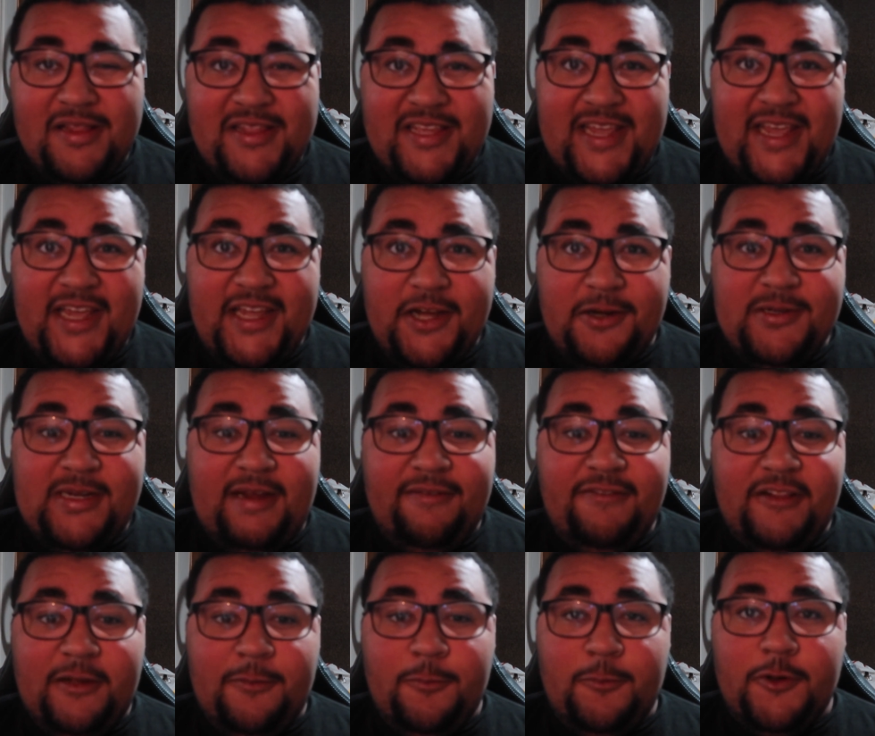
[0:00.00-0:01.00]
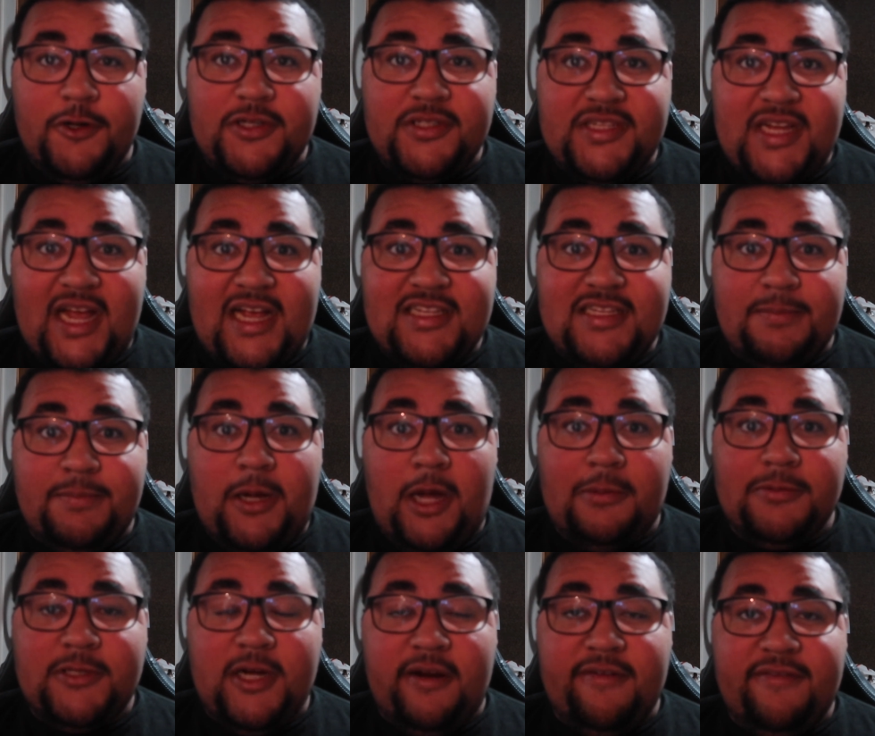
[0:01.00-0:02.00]
the Eggo definitely works as a
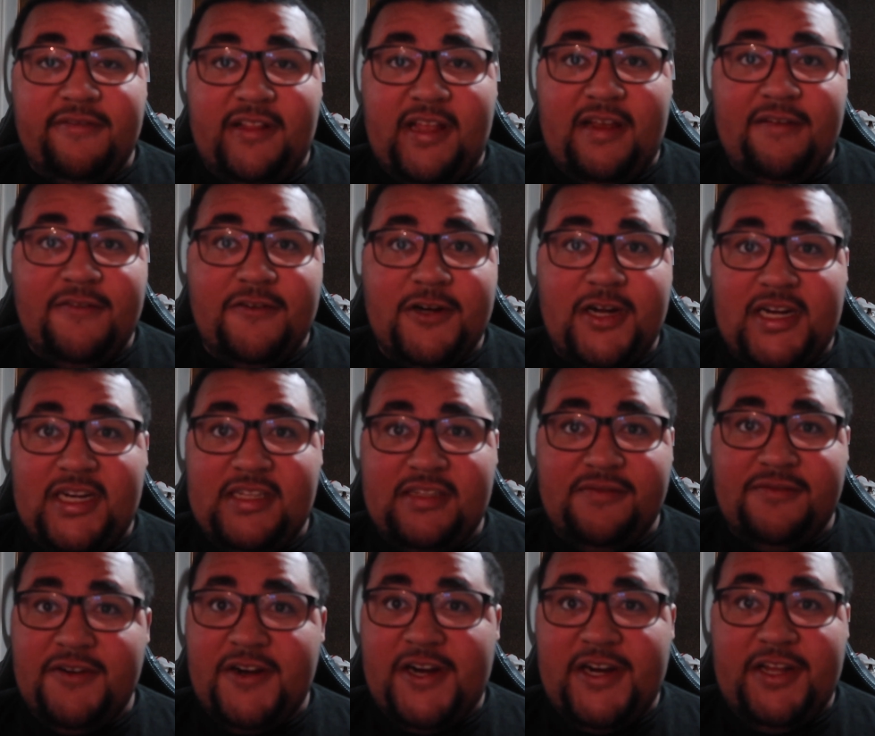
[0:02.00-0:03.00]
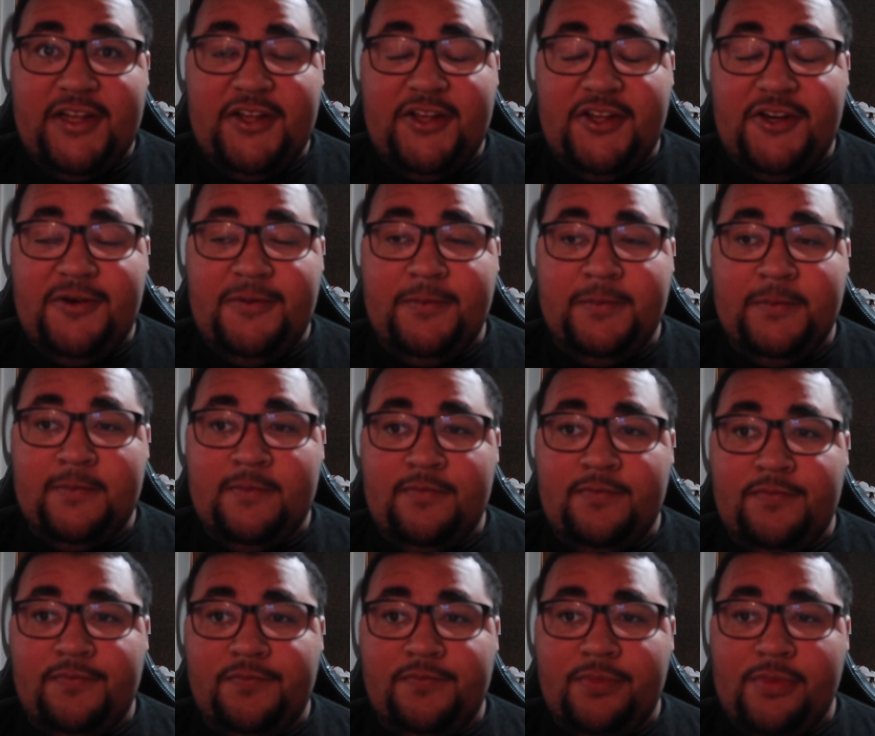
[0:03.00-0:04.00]
Pop-Tart flavor and is very good.
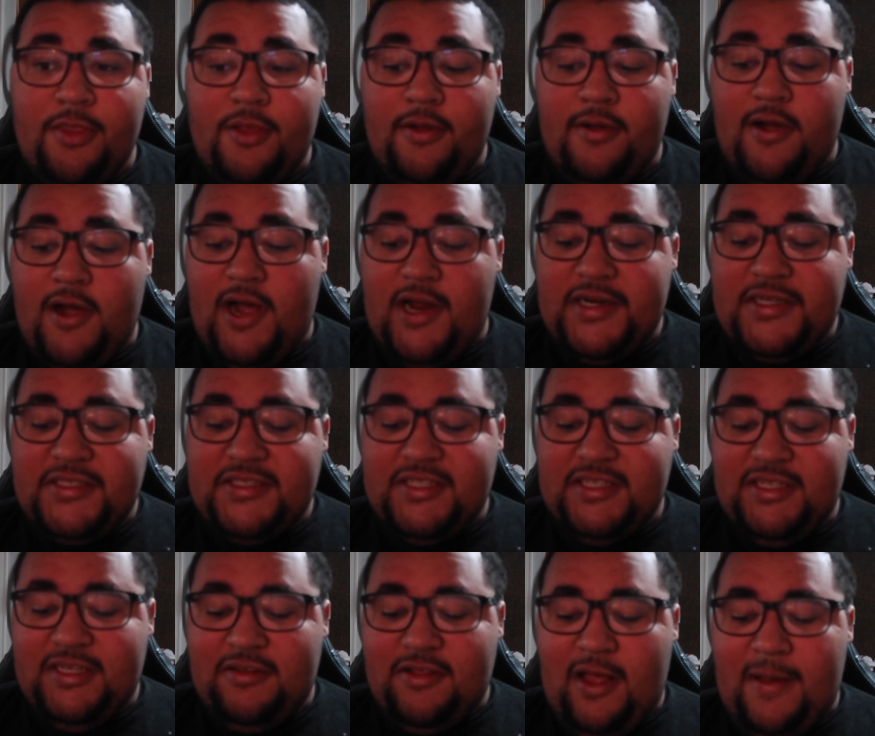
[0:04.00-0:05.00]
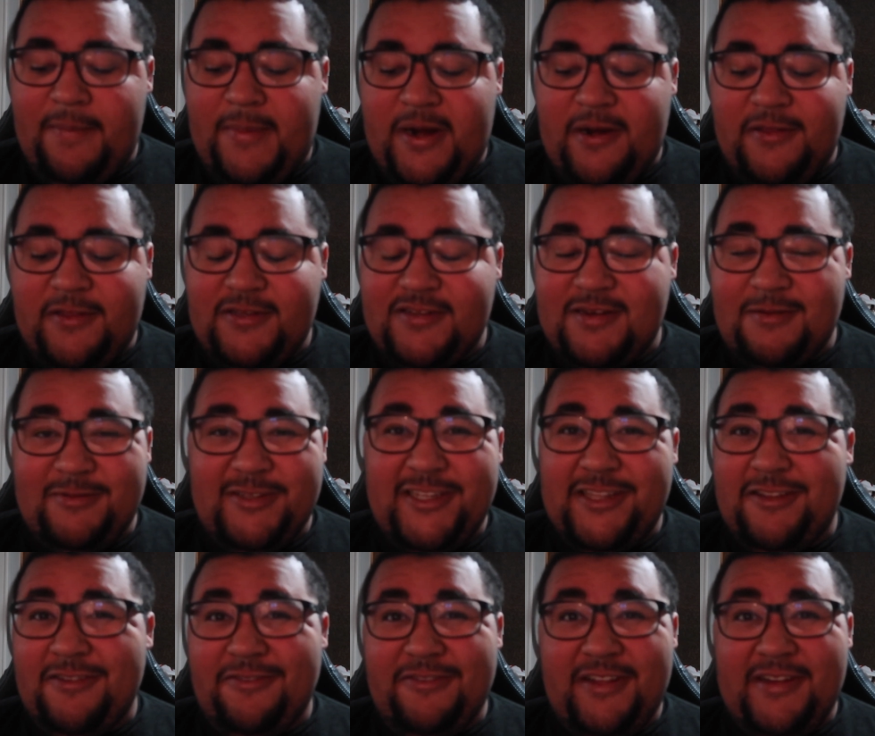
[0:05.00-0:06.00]
Honestly, a lot better than some of
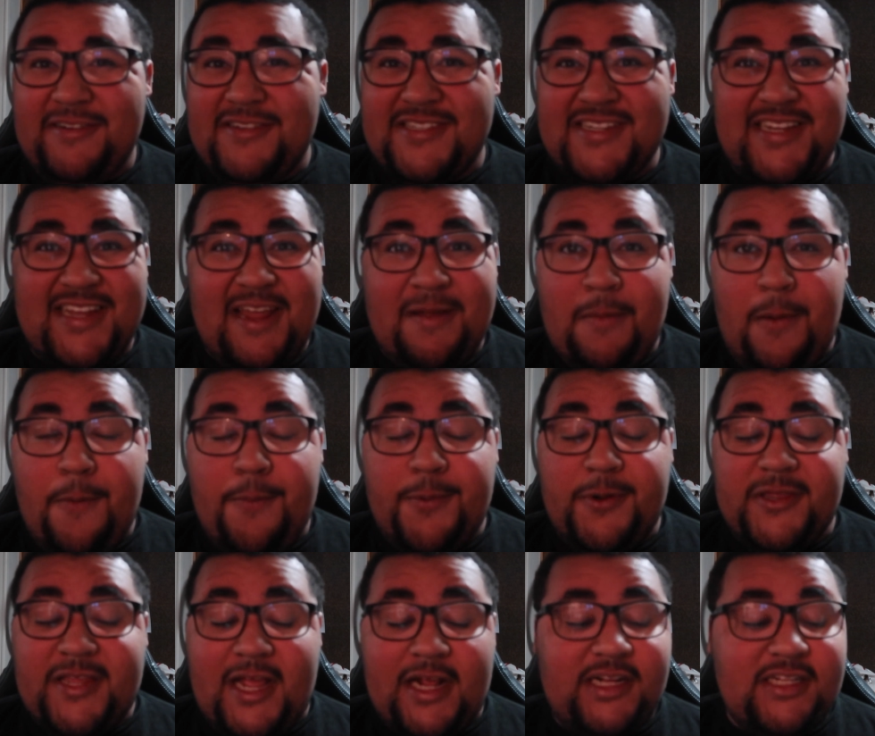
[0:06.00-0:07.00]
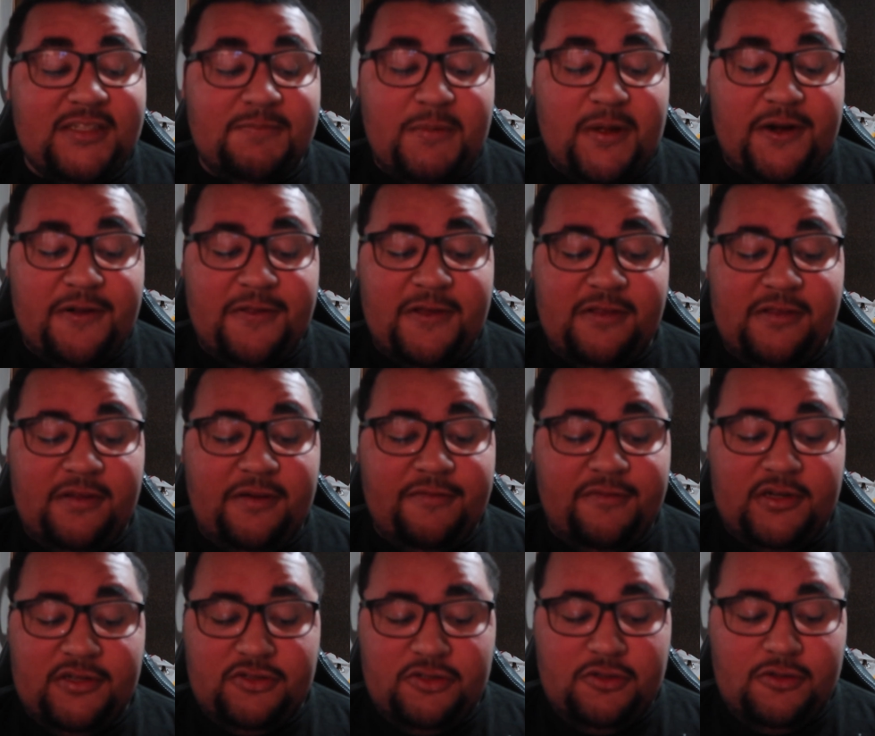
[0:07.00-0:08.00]
the other flavors they came up with. I think it's better than the
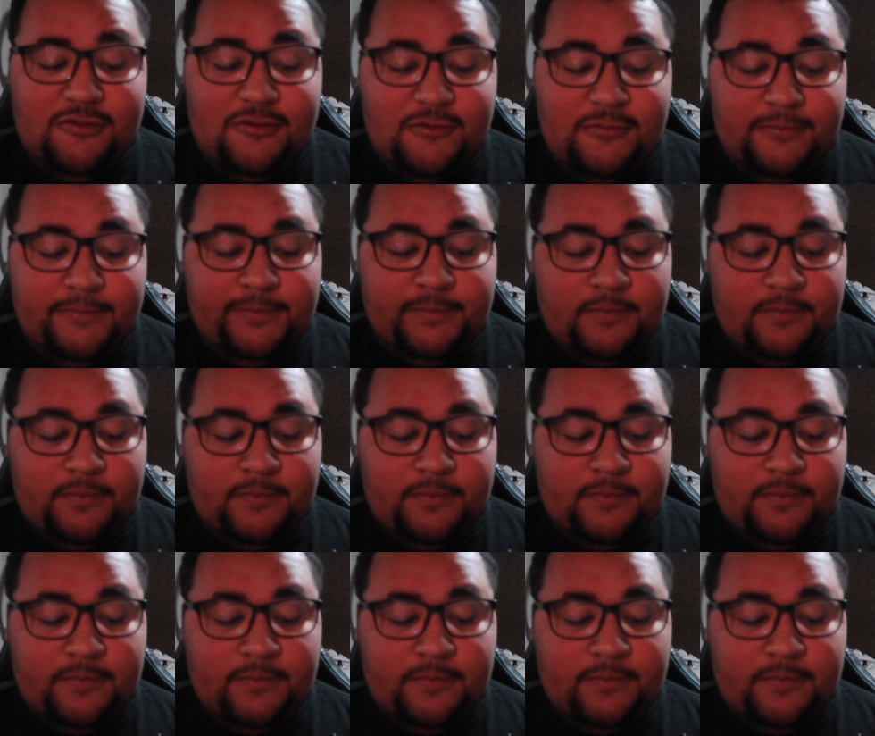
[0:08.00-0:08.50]
original.